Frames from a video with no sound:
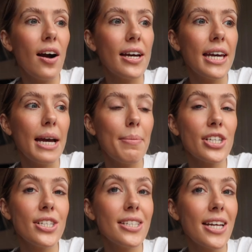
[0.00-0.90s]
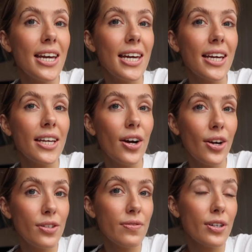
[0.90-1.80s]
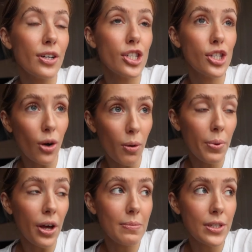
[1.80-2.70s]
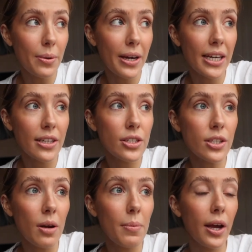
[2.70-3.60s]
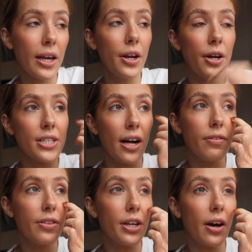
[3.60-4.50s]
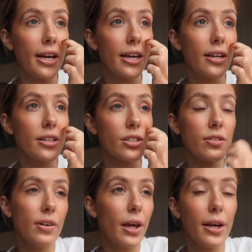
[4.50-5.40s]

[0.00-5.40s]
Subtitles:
I am actually staying in a hotel for a job that I'm doing, so I'm in a hotel for the night just for